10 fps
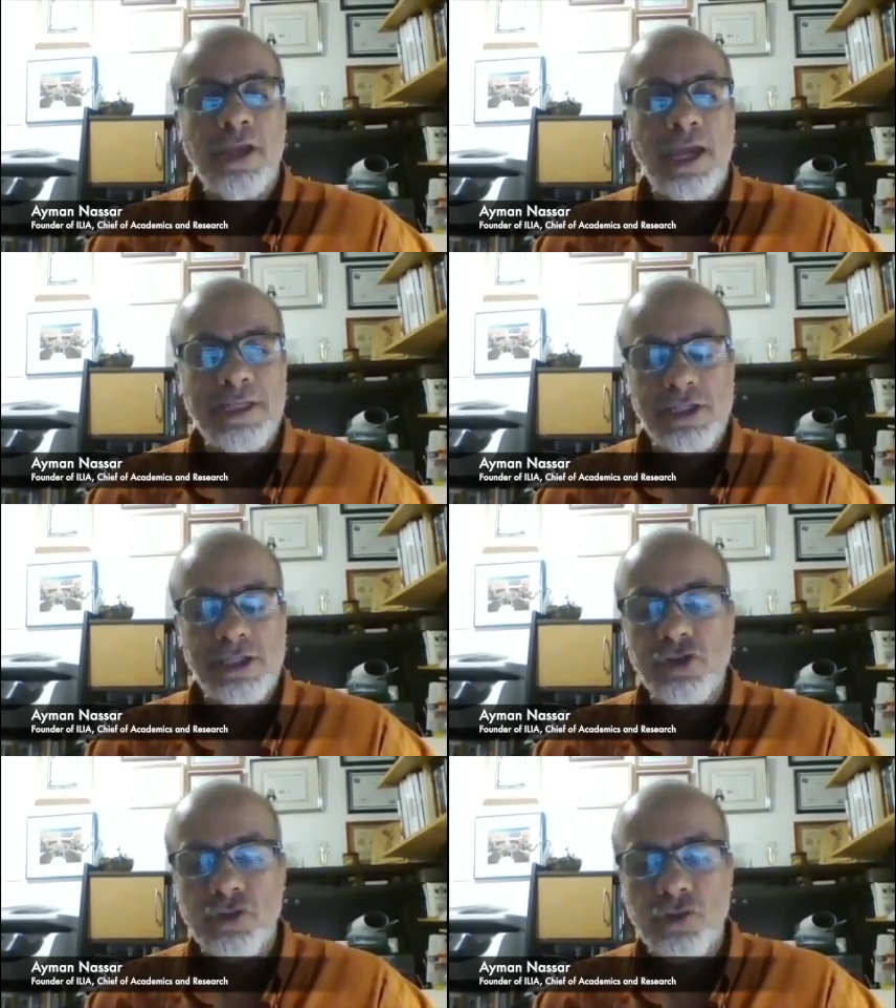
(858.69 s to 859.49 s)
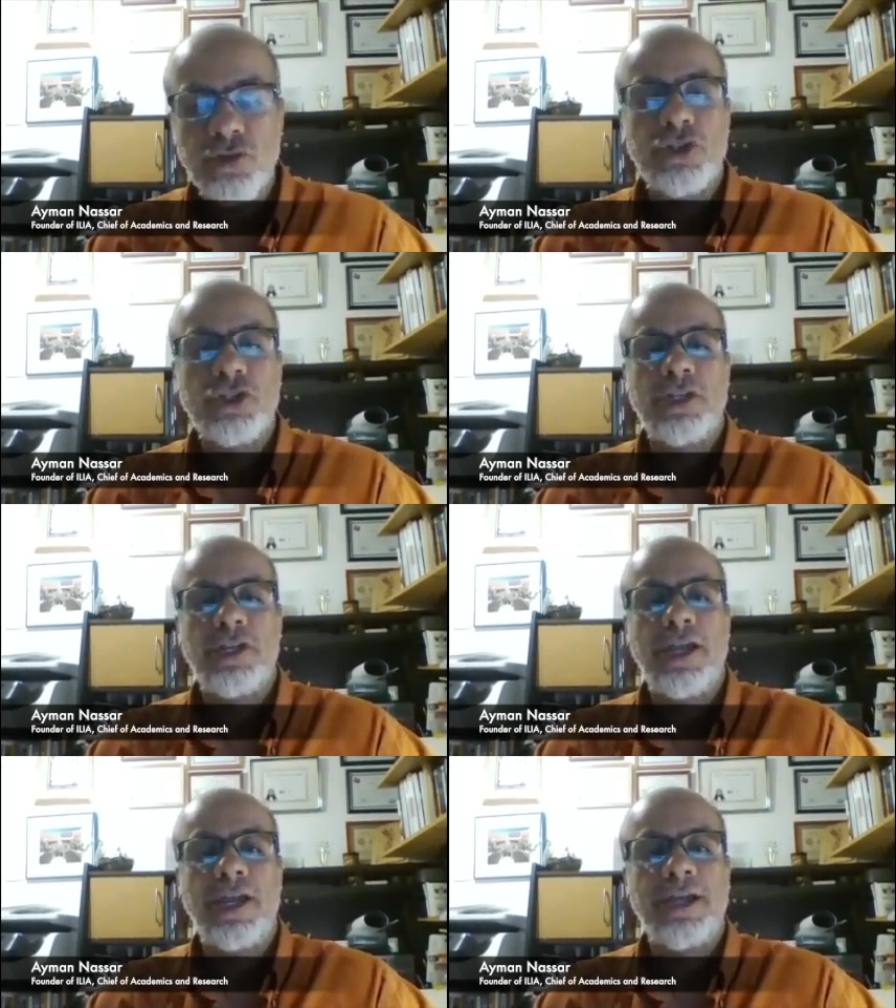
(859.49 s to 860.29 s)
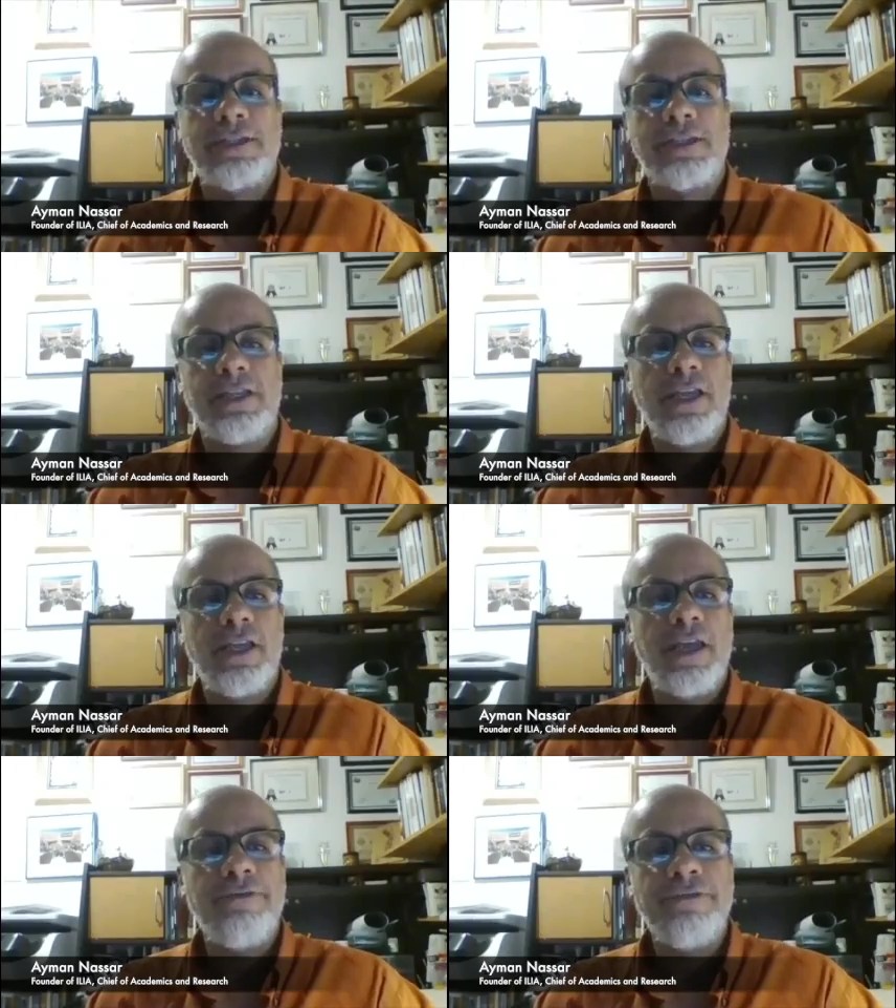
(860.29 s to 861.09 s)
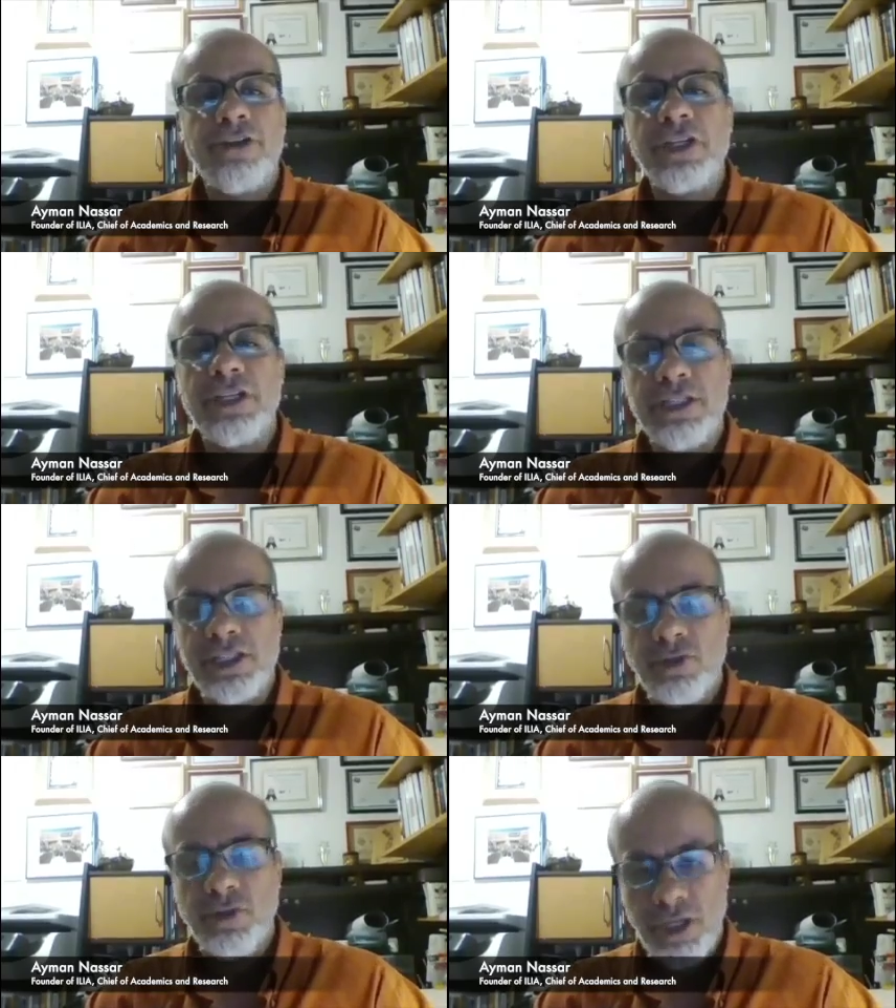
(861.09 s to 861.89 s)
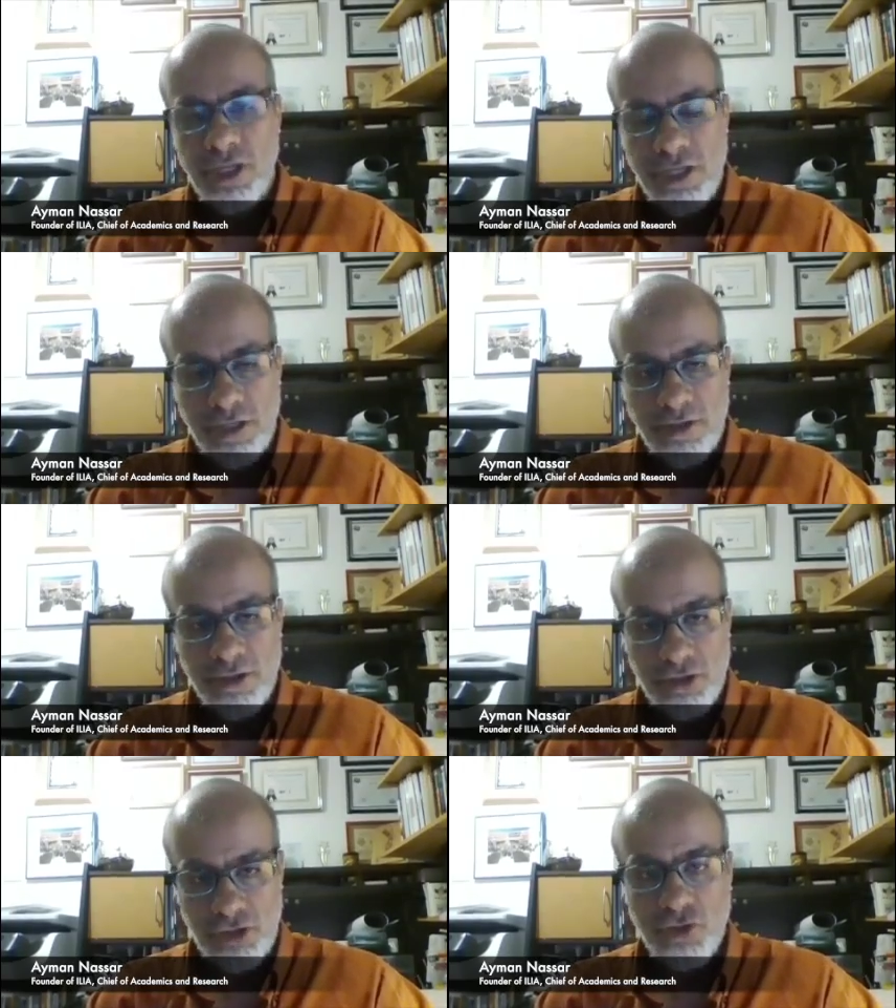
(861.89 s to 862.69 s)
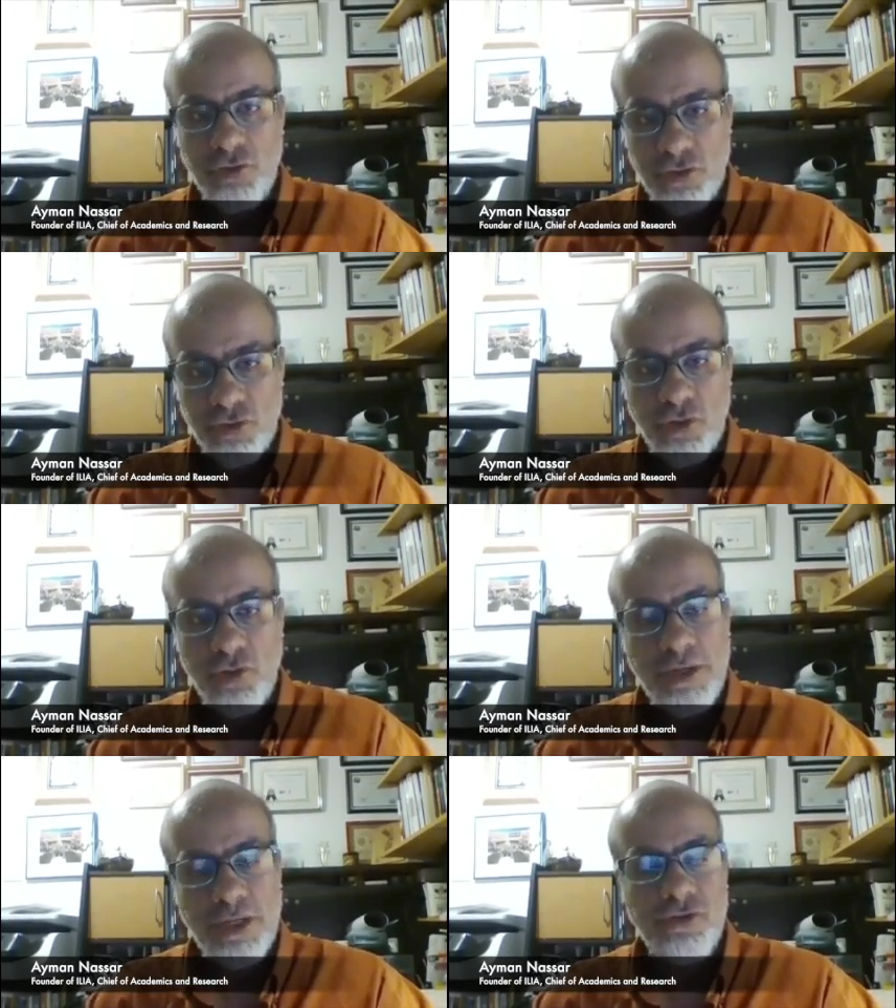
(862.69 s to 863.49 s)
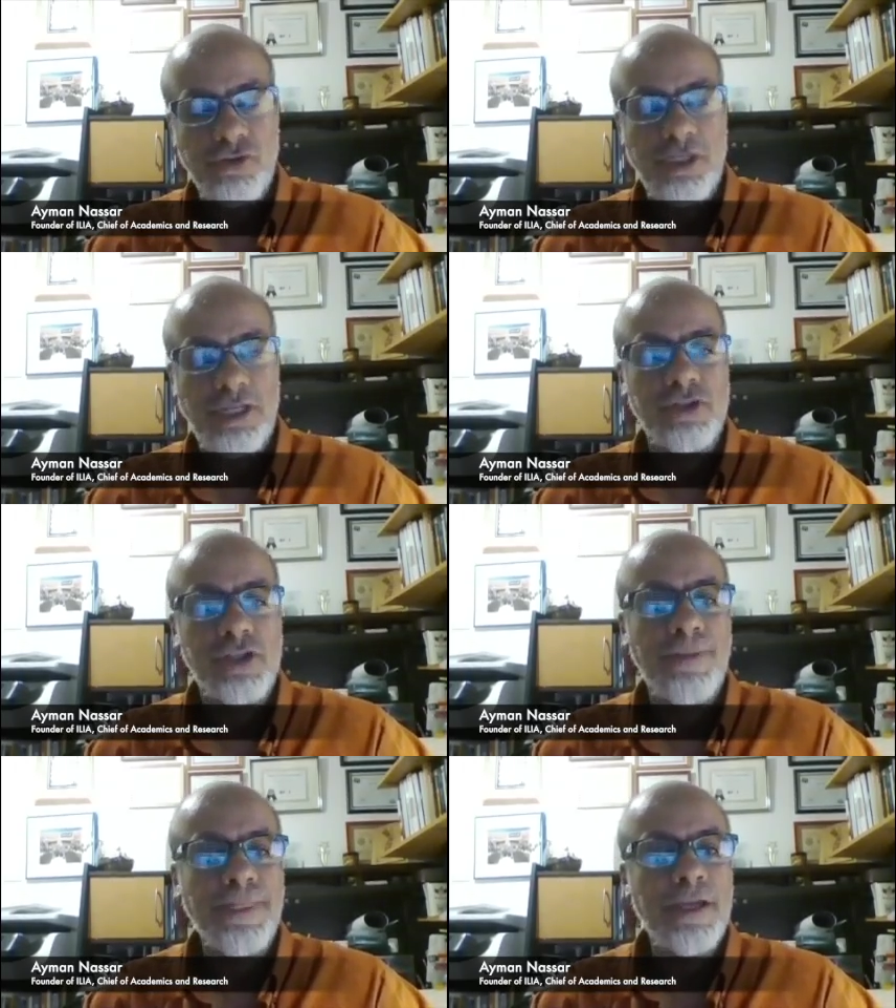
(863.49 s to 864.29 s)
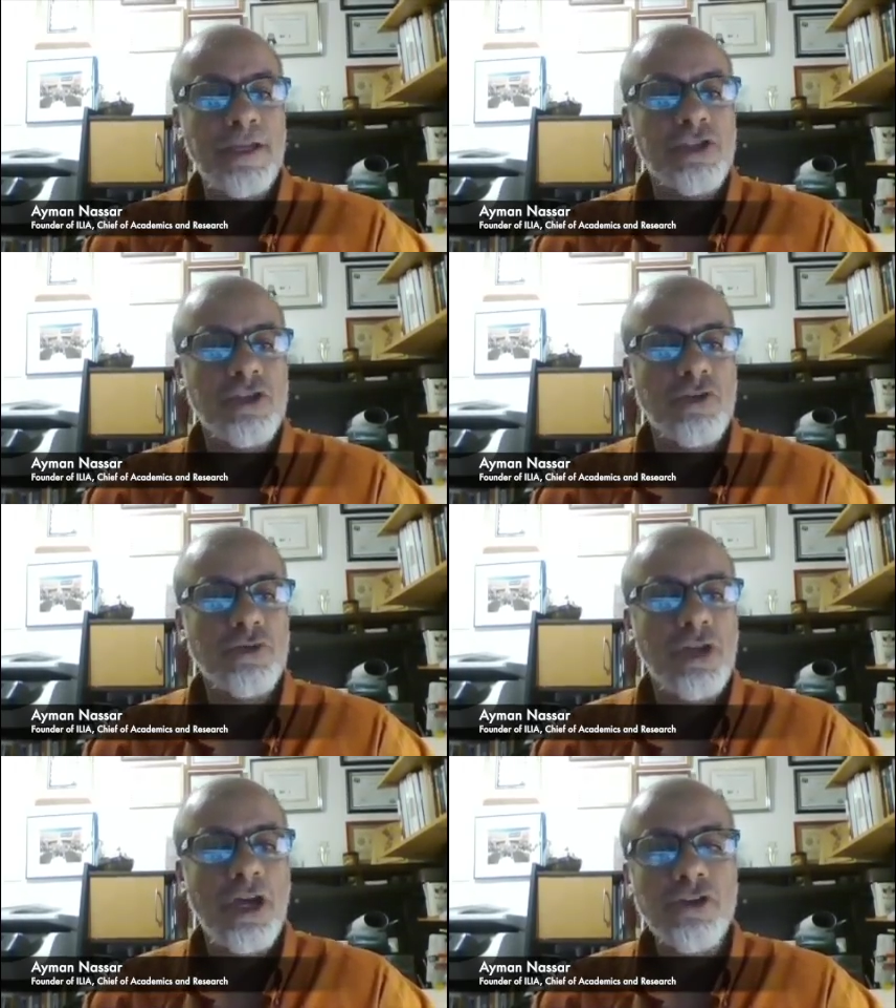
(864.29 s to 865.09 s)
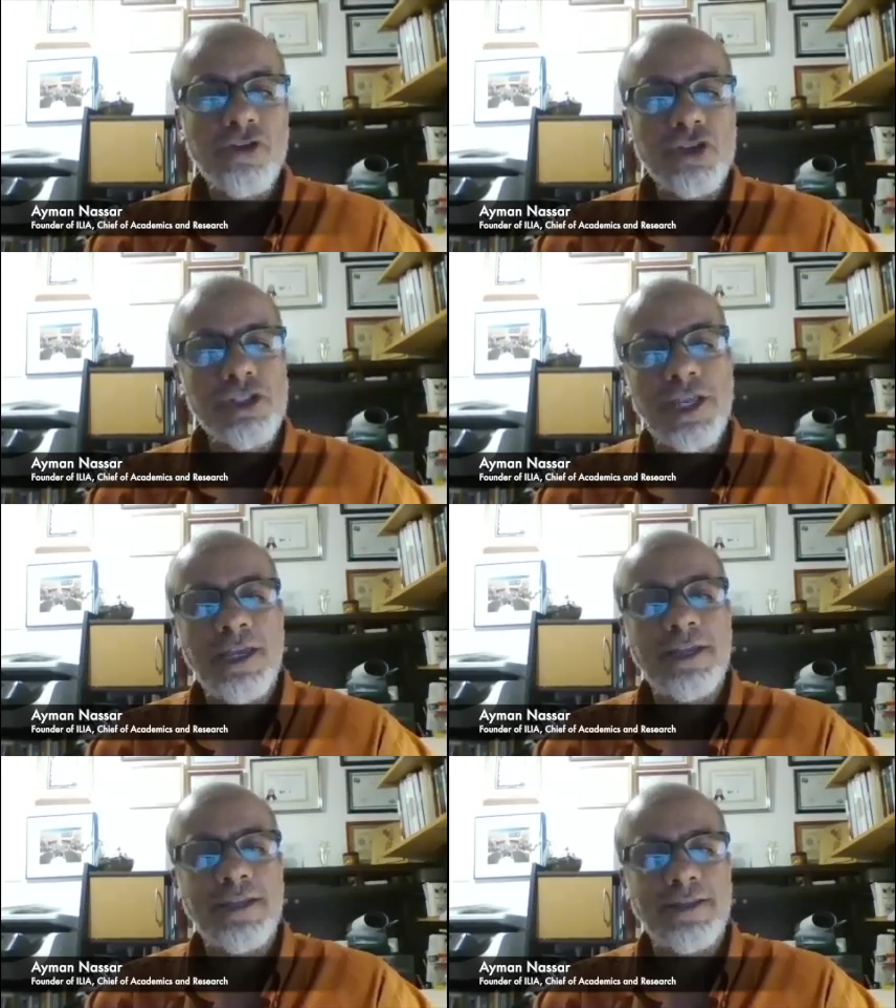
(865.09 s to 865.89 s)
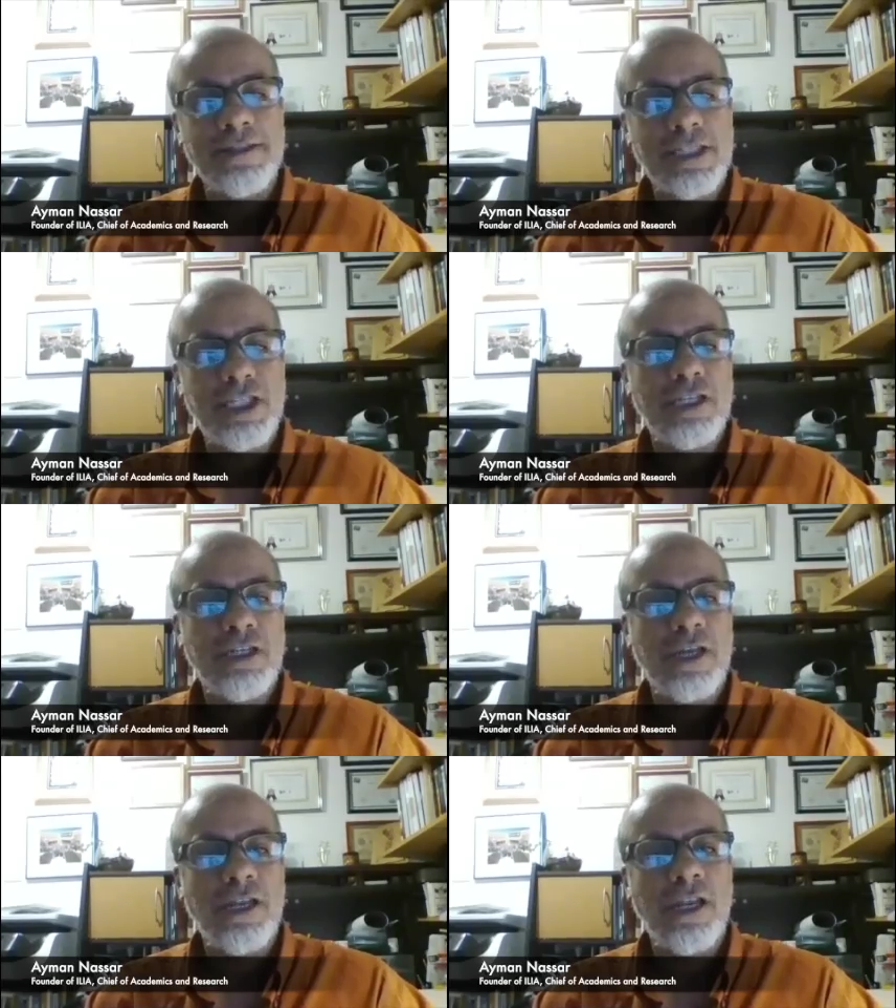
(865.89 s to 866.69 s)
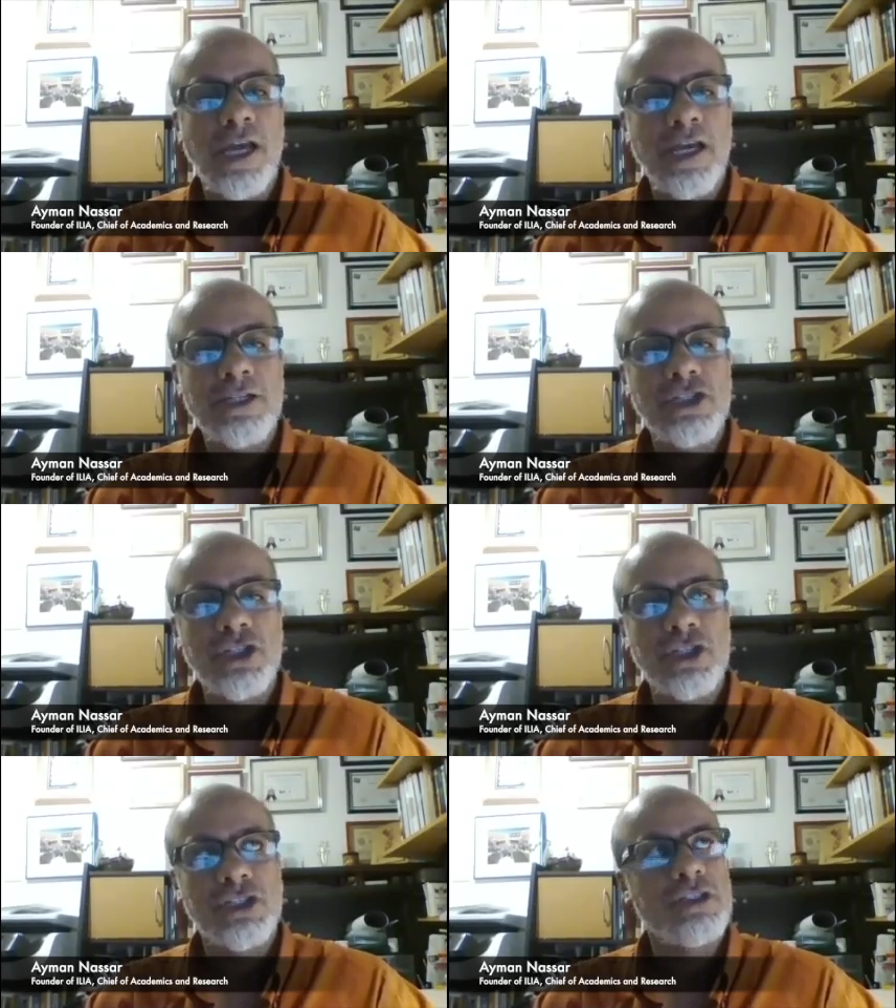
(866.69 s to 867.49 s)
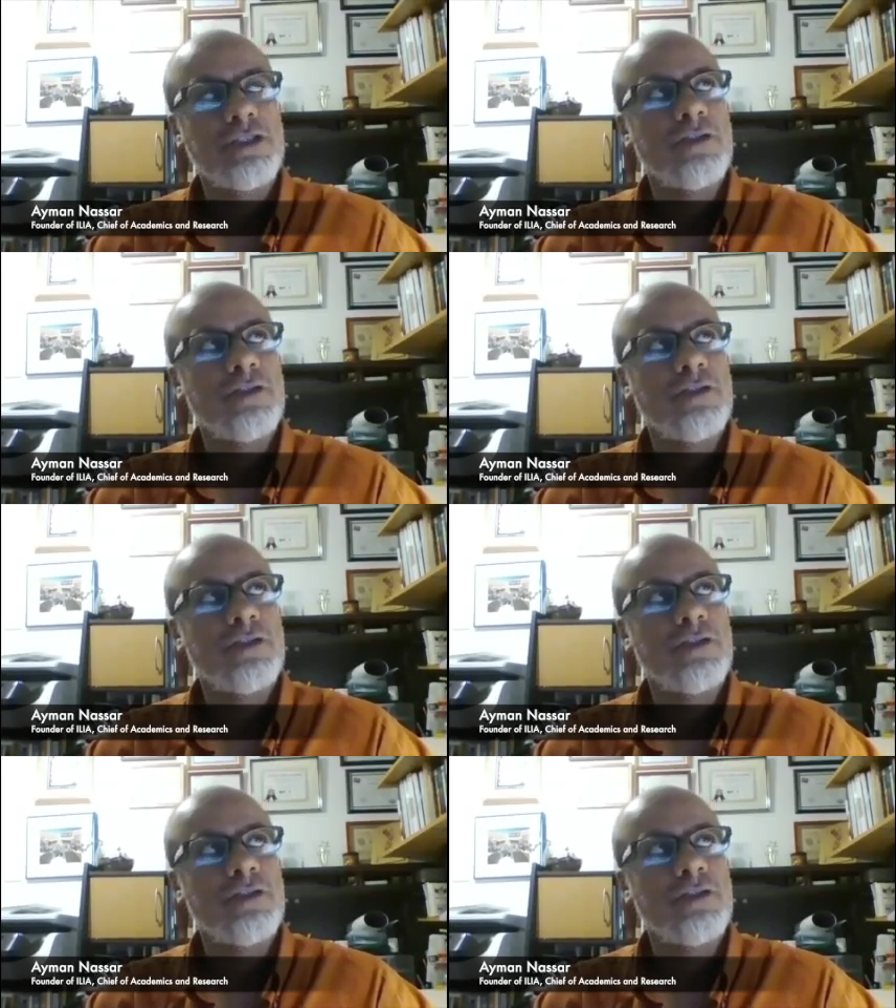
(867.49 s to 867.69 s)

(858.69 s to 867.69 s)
has a solution and has a very easy way to, to go about their lives. So understanding the deen and not just